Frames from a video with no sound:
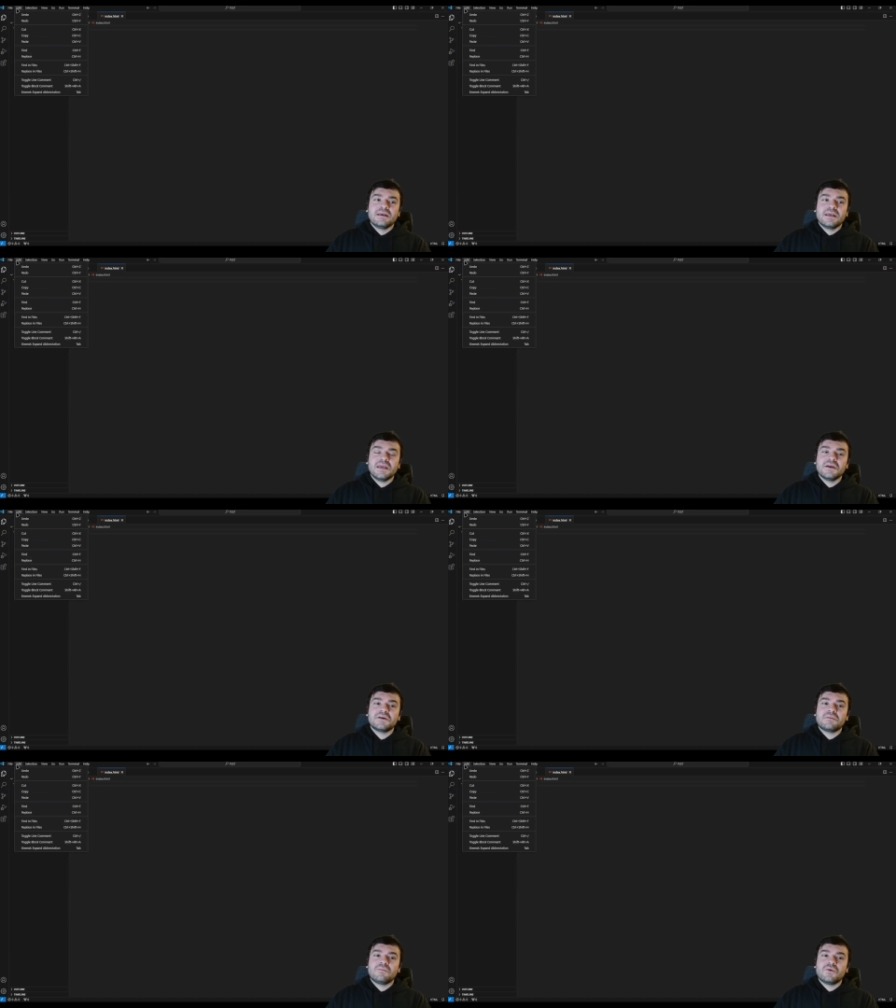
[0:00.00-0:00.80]

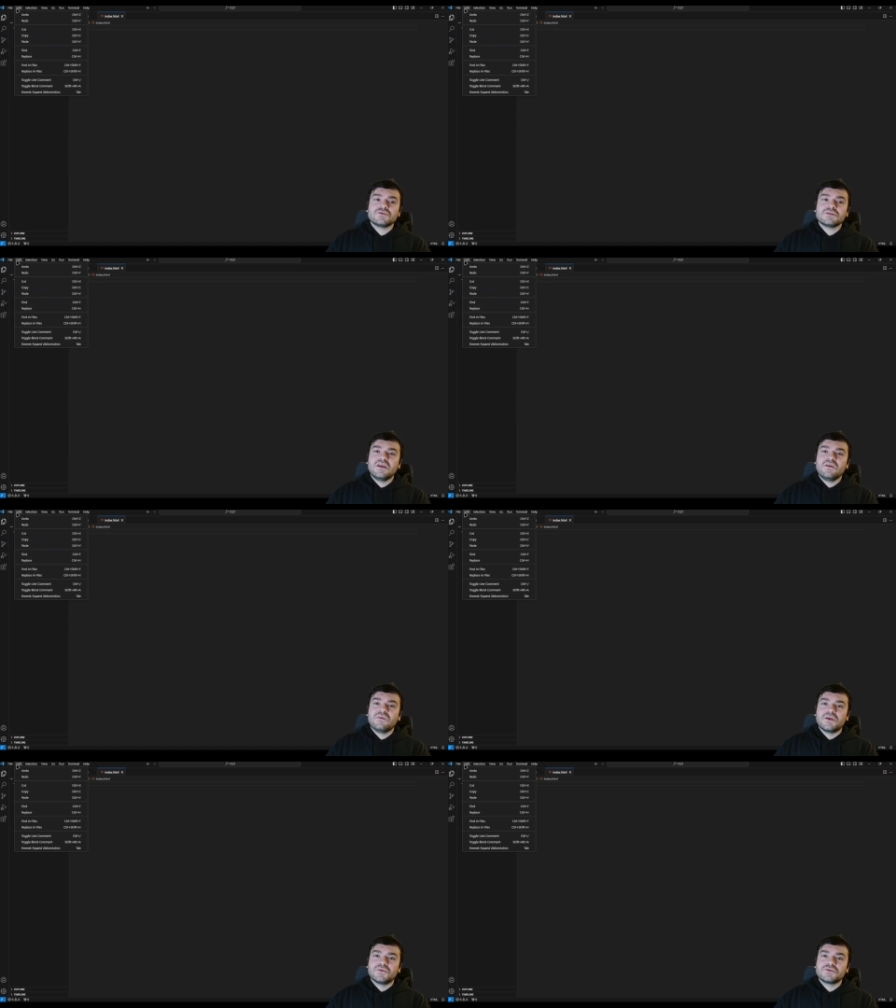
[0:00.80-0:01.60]
Here mostly we
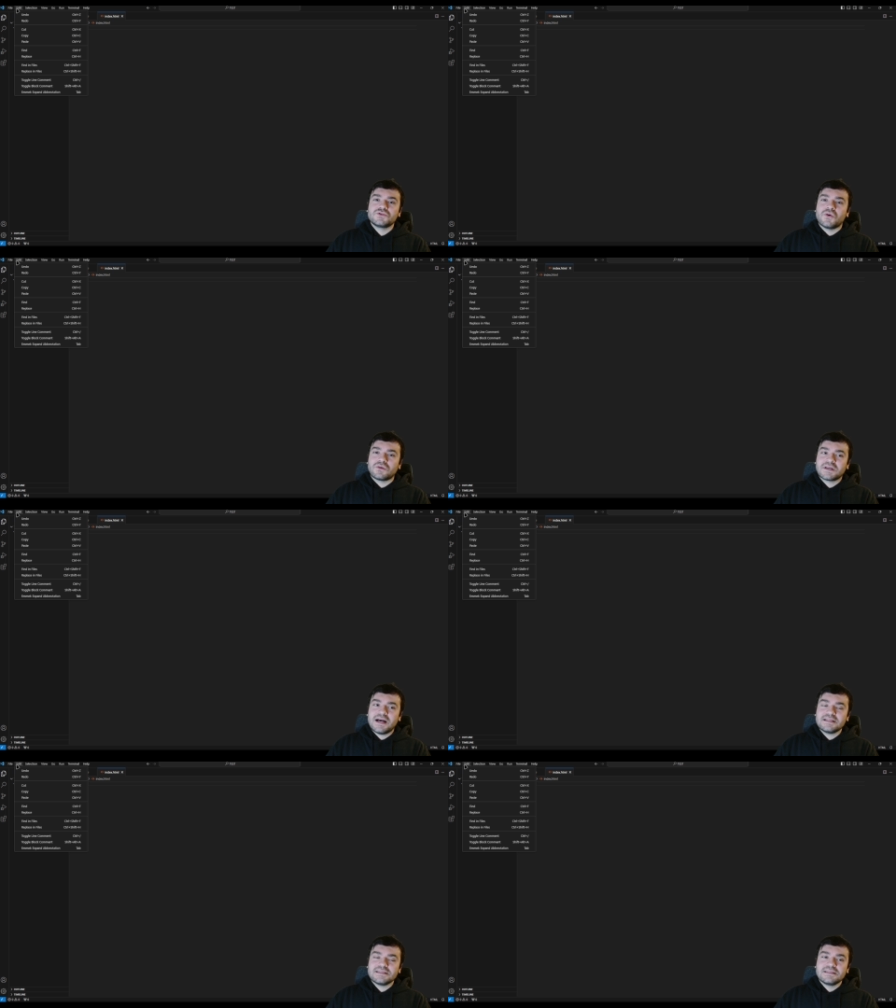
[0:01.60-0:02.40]
use
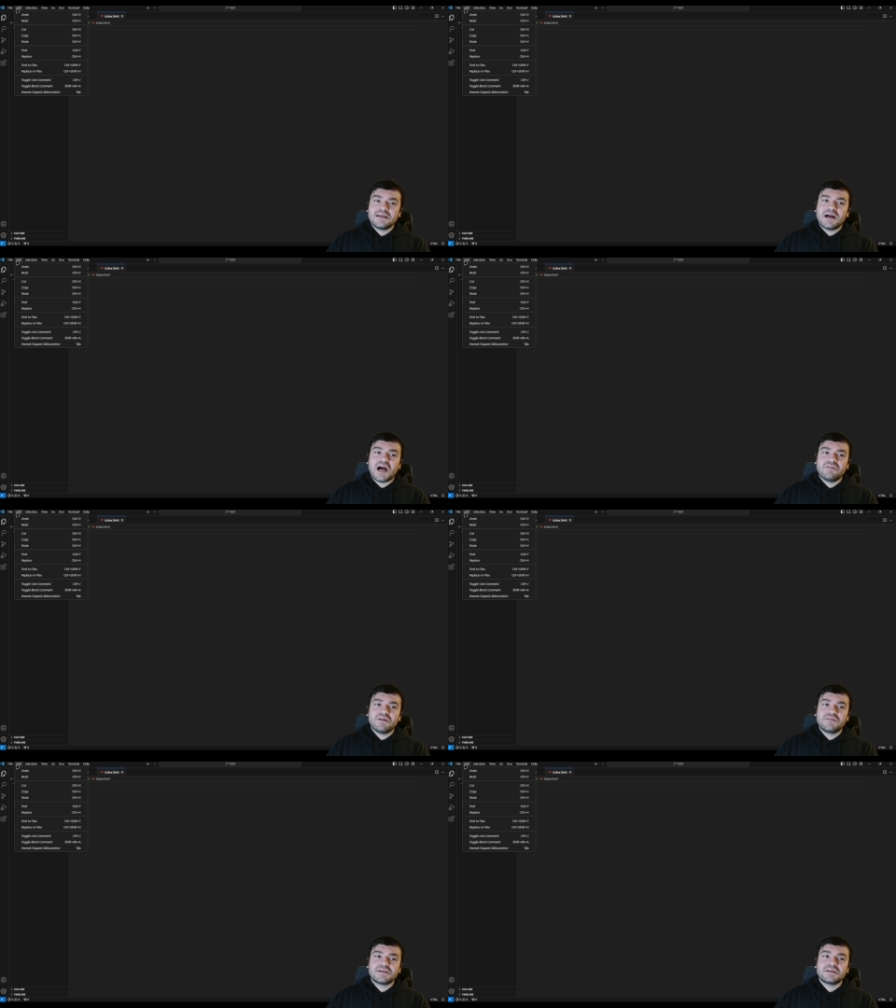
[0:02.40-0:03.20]
shortcuts,
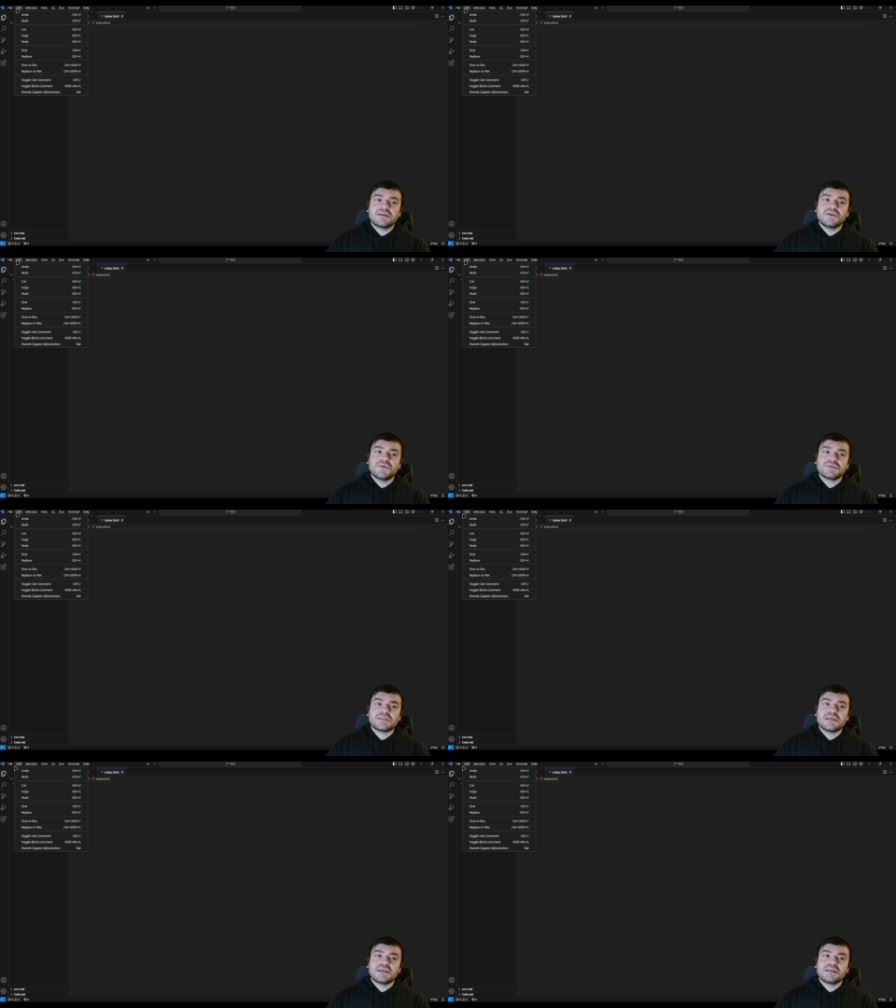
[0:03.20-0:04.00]
however you
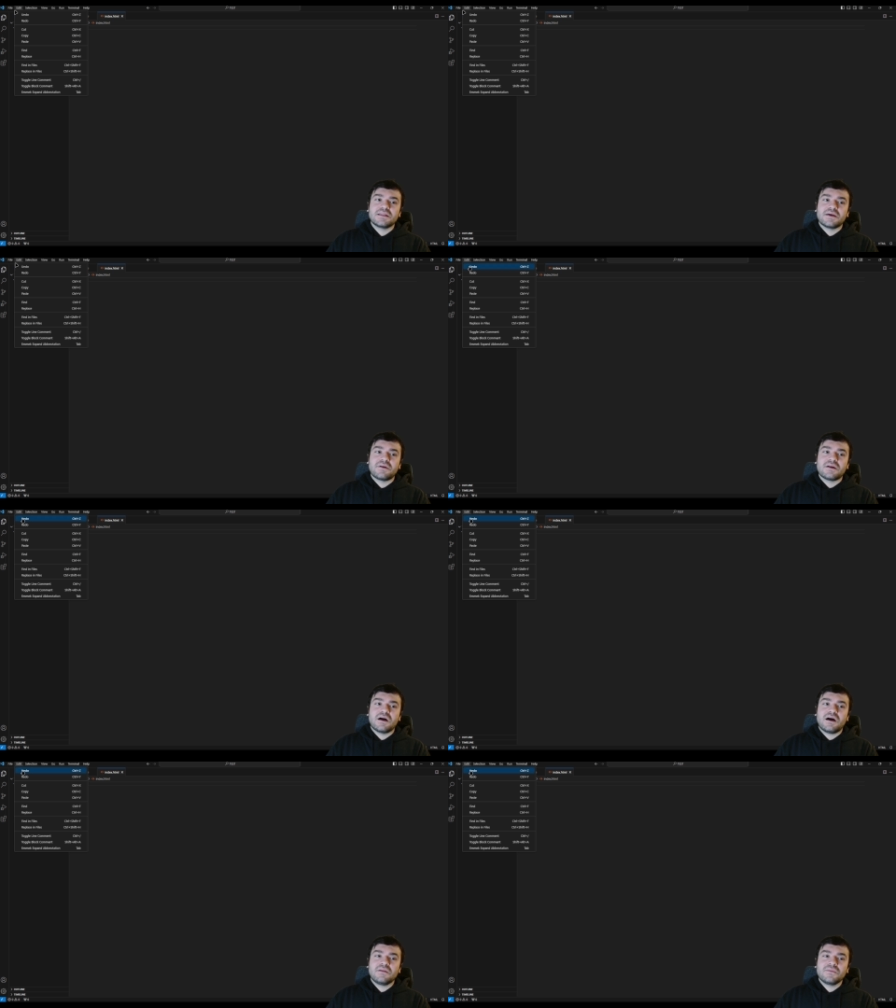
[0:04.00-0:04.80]
see there are
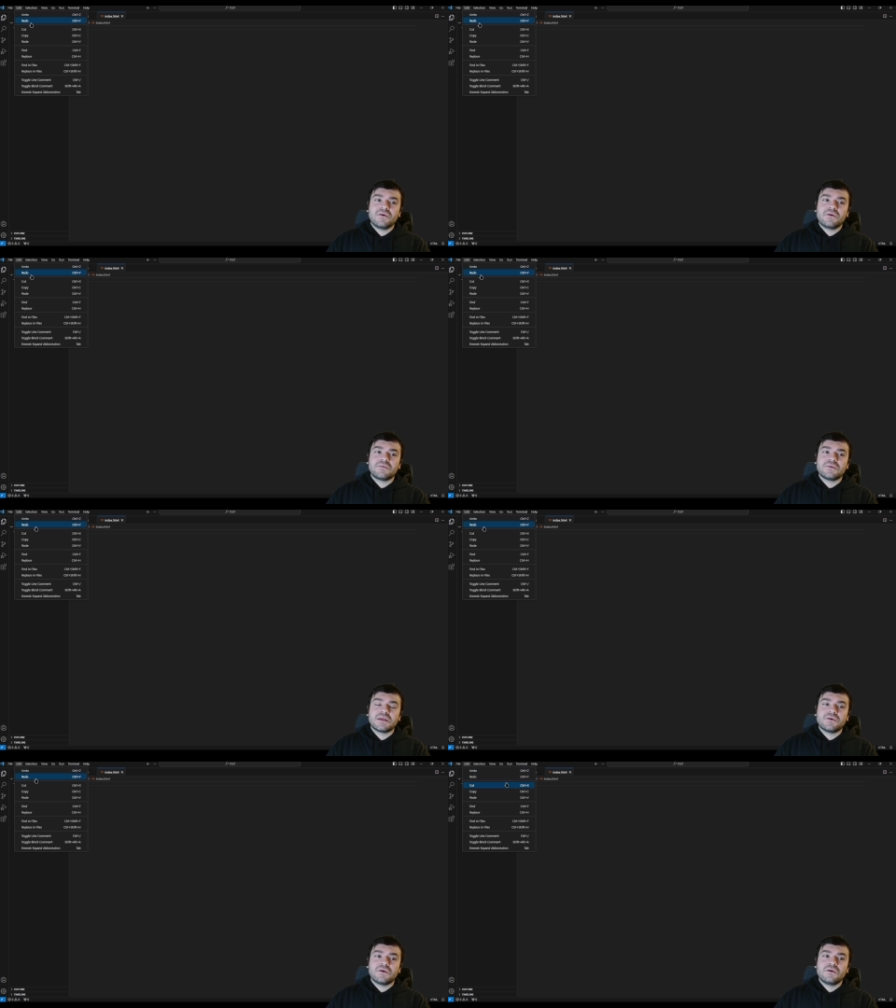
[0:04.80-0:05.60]
undo,
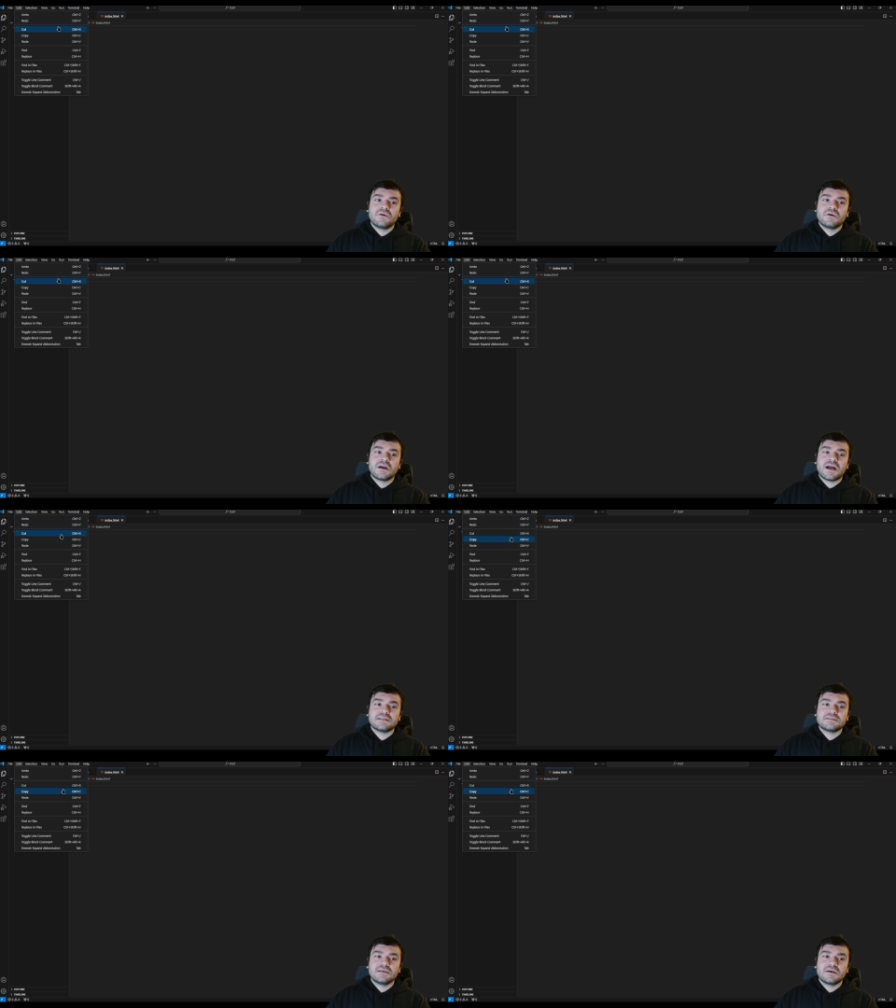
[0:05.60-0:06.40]
redo,
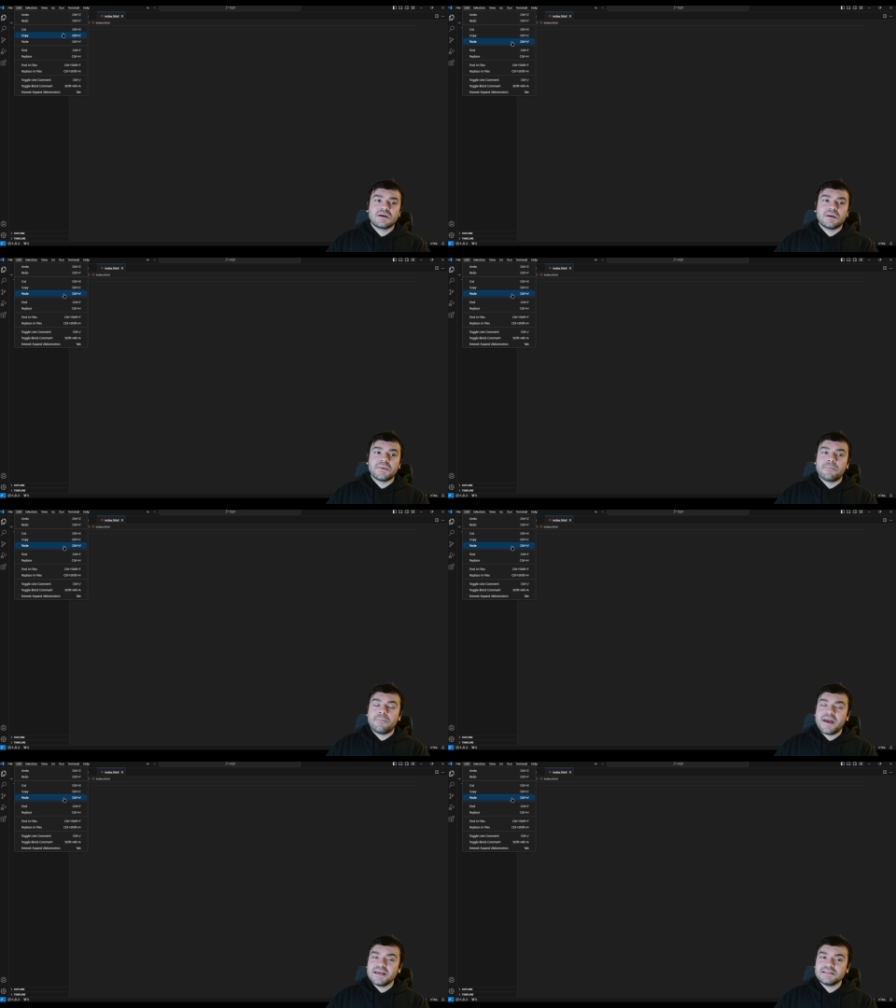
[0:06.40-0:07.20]
cut copy
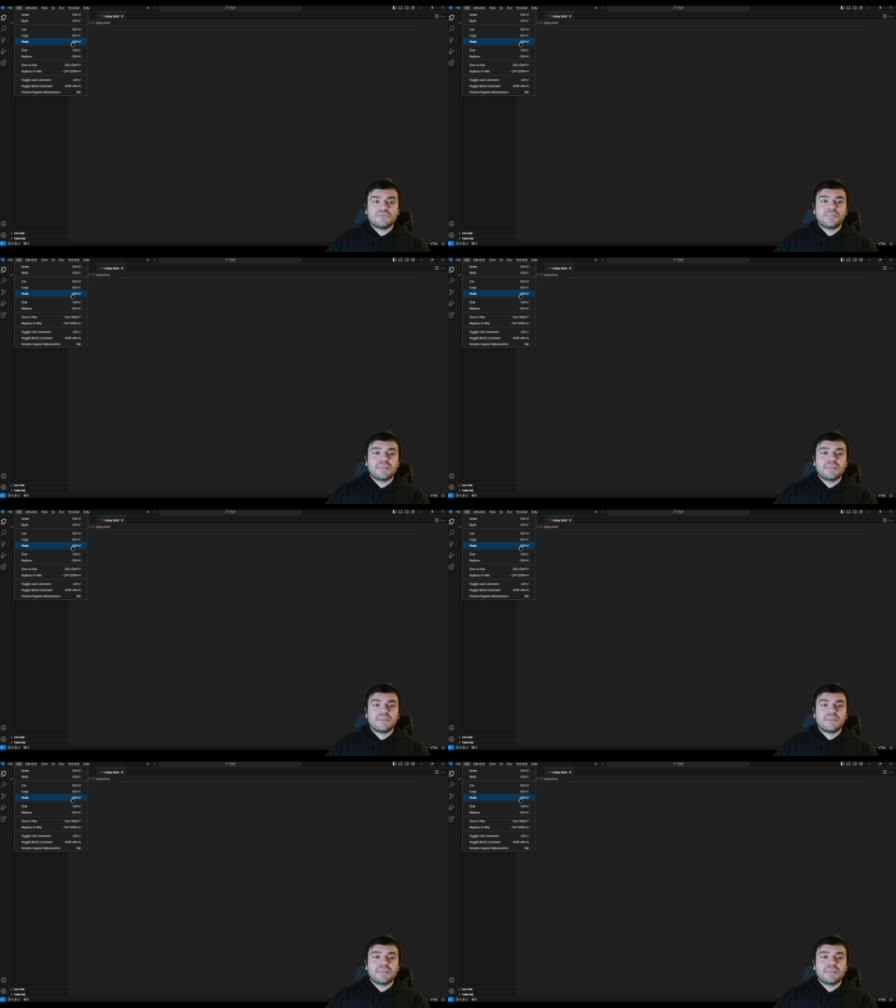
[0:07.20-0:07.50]
paste.